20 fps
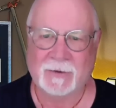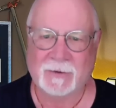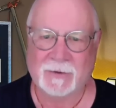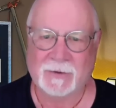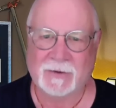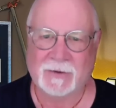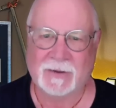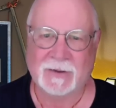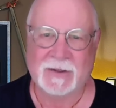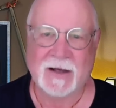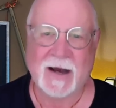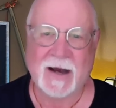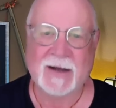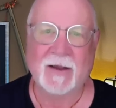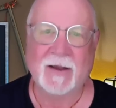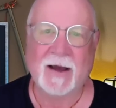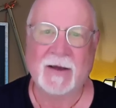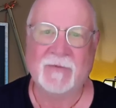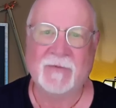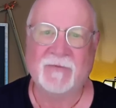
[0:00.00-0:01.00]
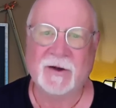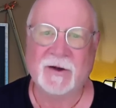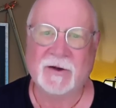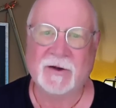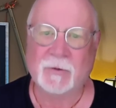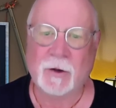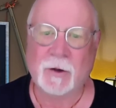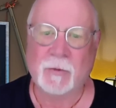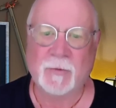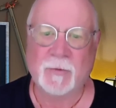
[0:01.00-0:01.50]
The nylon
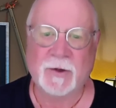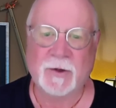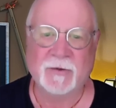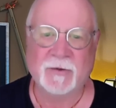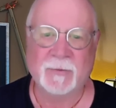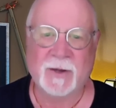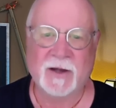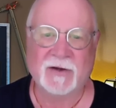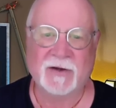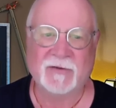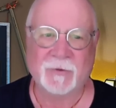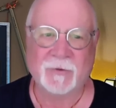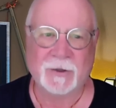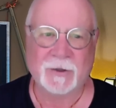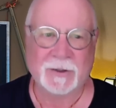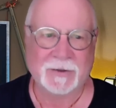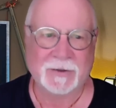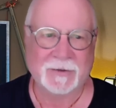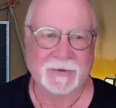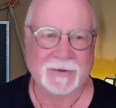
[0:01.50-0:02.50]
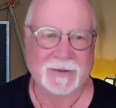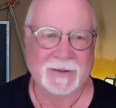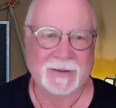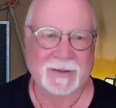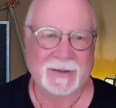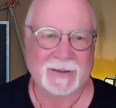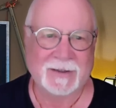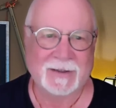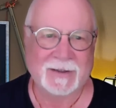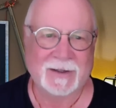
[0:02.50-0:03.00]
fixed rope will be your best friend.
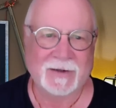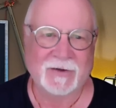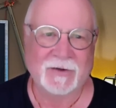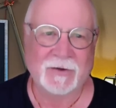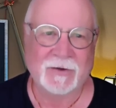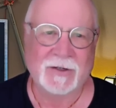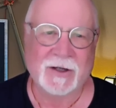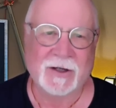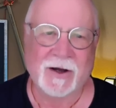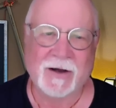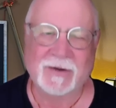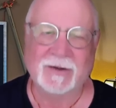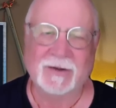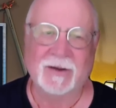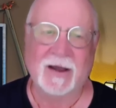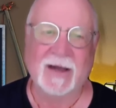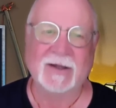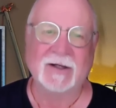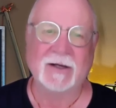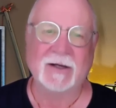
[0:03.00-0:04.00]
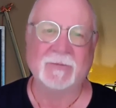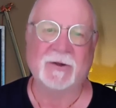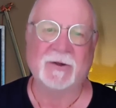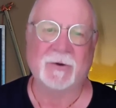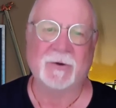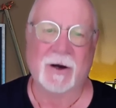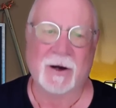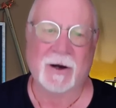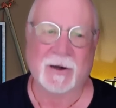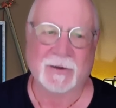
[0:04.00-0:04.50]
Soon the conga line comes
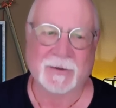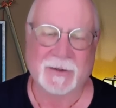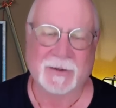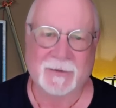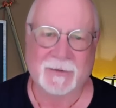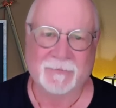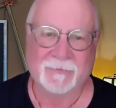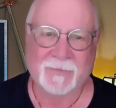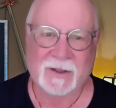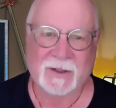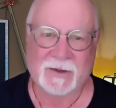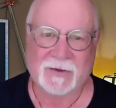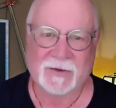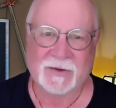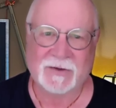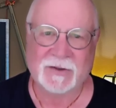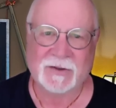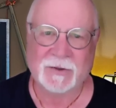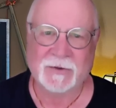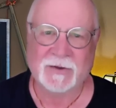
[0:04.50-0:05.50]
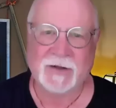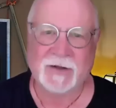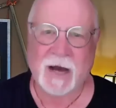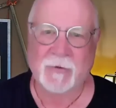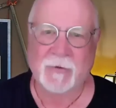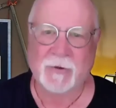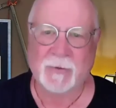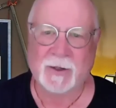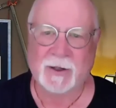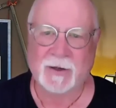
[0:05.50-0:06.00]
to a halt. It's just you and
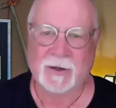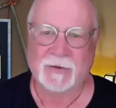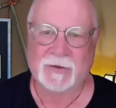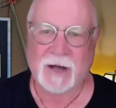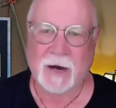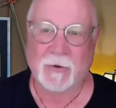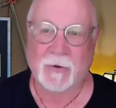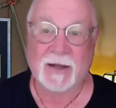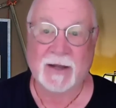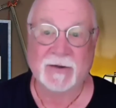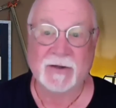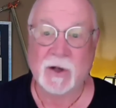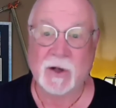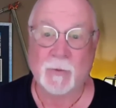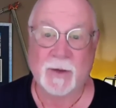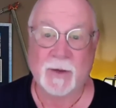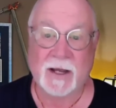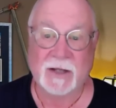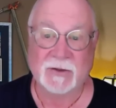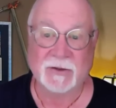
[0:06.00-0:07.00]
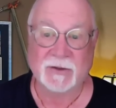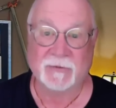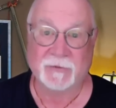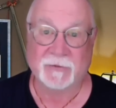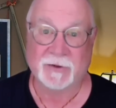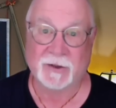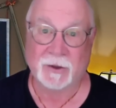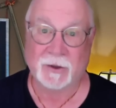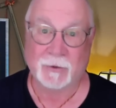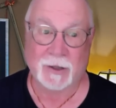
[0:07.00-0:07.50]
Dawa because Dawa has no patience for
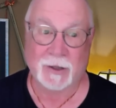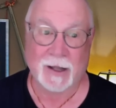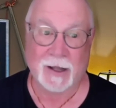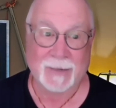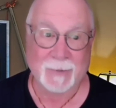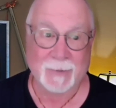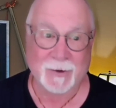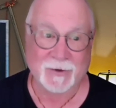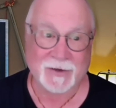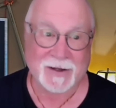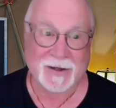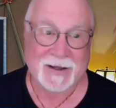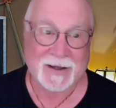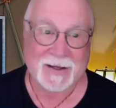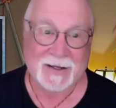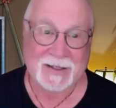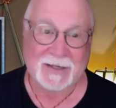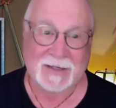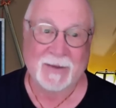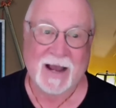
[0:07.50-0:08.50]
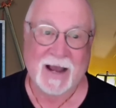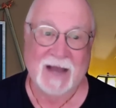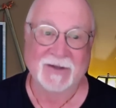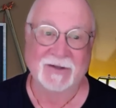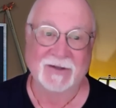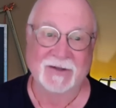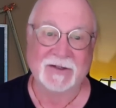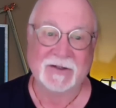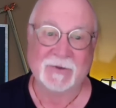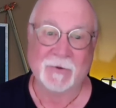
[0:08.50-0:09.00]
slow climbers, and he
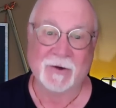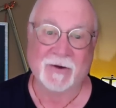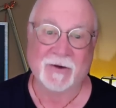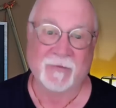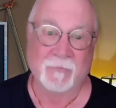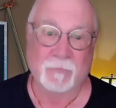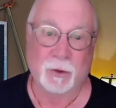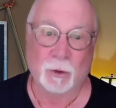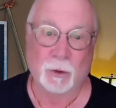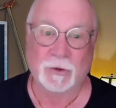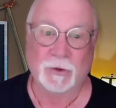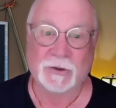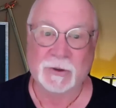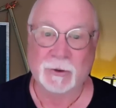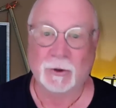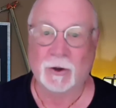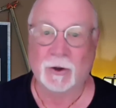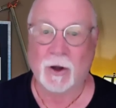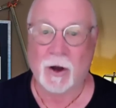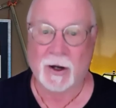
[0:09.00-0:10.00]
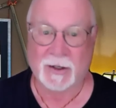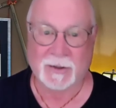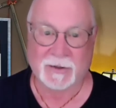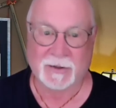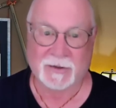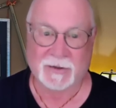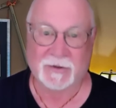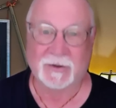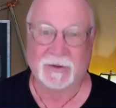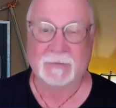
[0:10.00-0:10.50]
passes each one of them, pulling you along in a
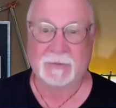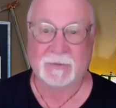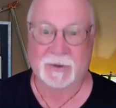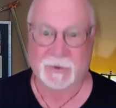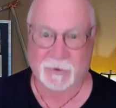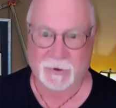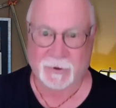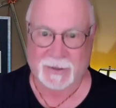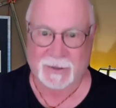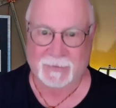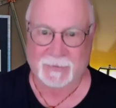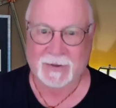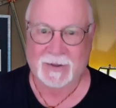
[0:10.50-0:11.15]
slipstream.